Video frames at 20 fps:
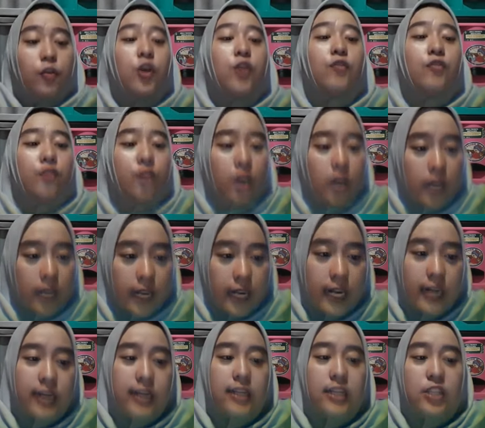
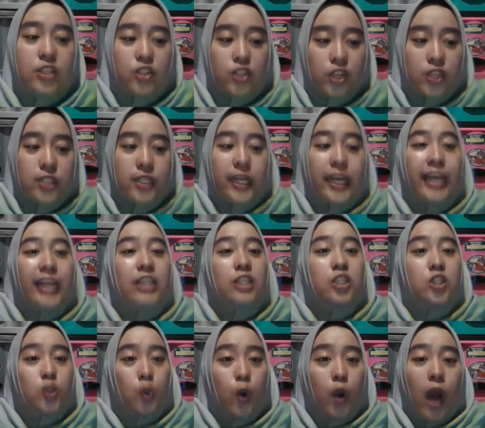further research in
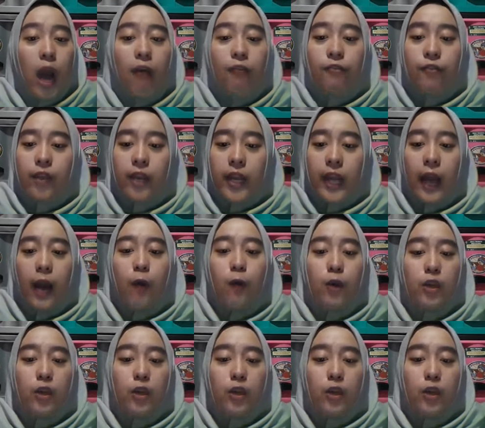South Africa,